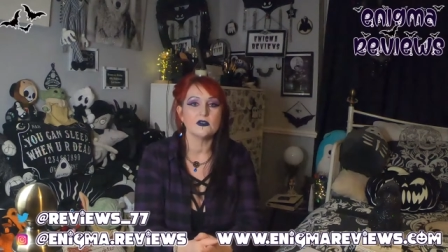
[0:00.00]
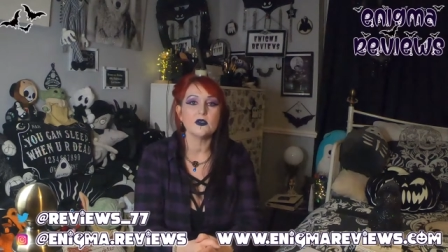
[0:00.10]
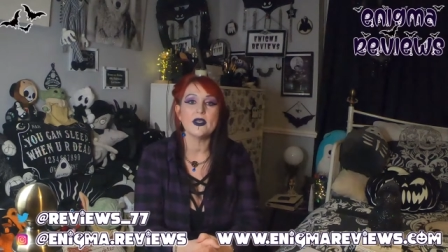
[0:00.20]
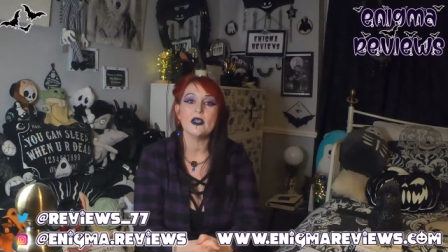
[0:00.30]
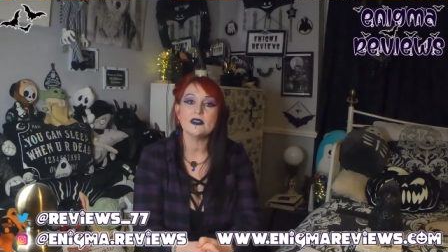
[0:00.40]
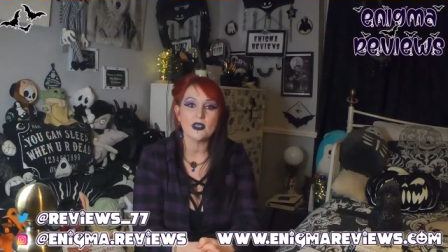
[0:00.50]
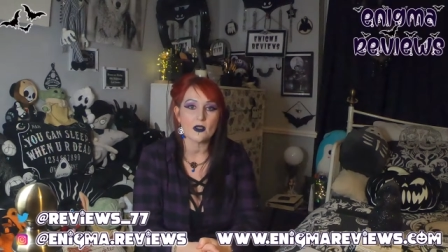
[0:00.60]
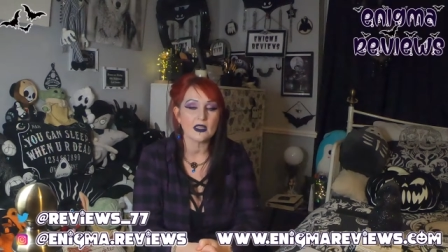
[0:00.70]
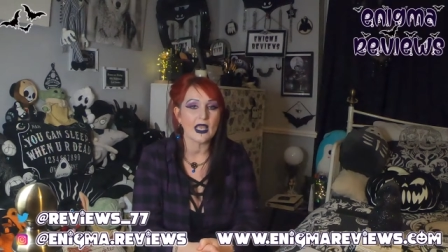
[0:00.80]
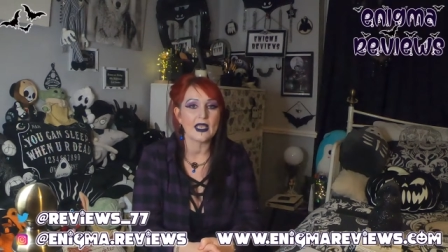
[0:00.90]
So I ordered it
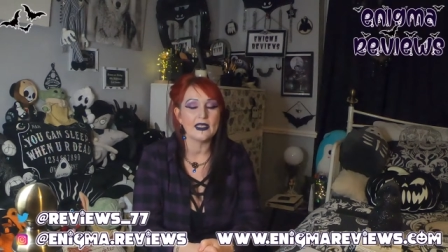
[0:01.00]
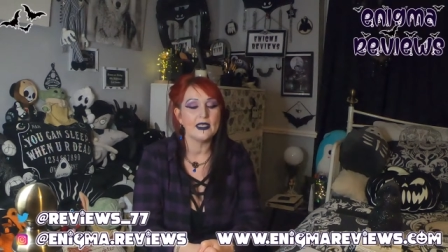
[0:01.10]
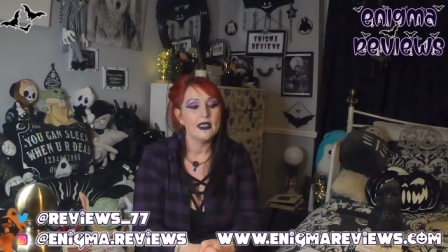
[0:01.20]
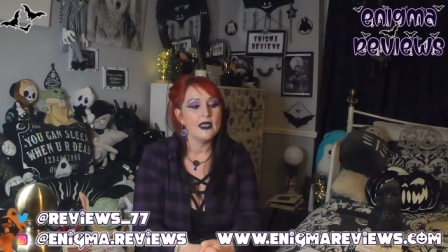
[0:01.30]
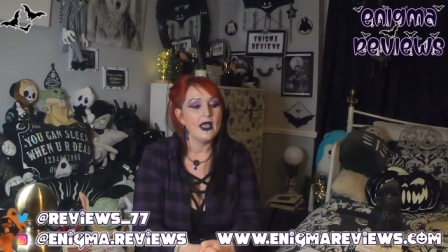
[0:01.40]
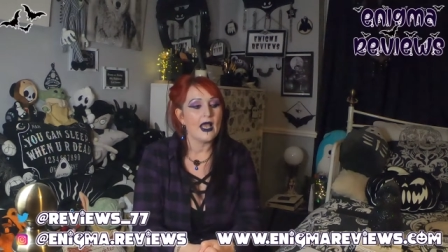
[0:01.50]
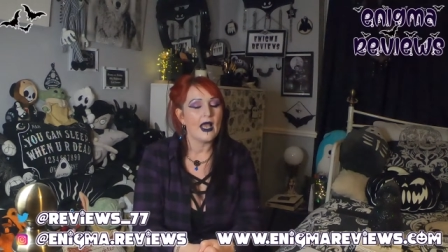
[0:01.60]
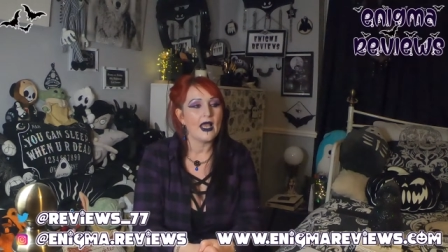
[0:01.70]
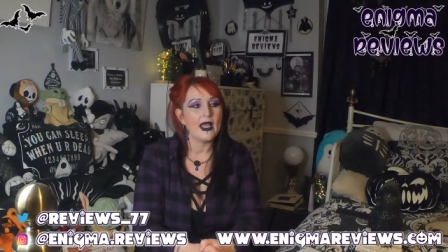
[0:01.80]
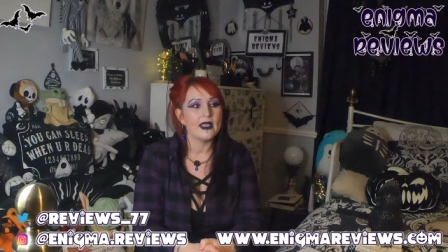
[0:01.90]
online
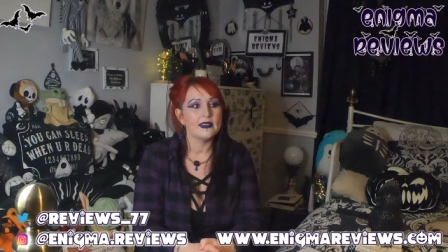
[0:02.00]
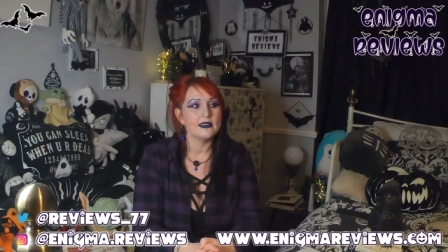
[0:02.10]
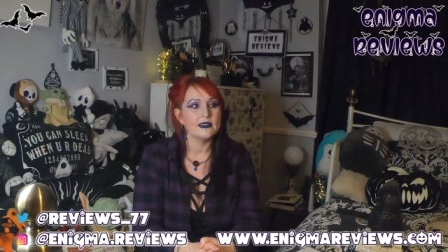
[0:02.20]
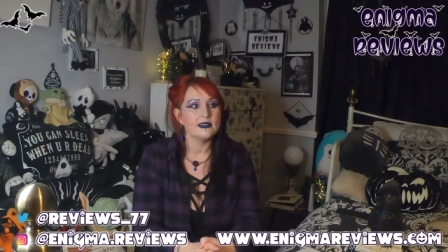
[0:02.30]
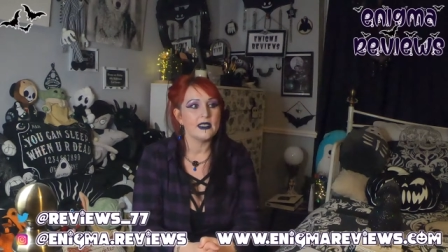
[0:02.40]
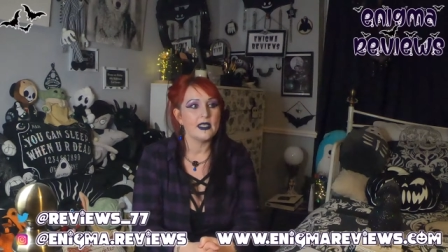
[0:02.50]
and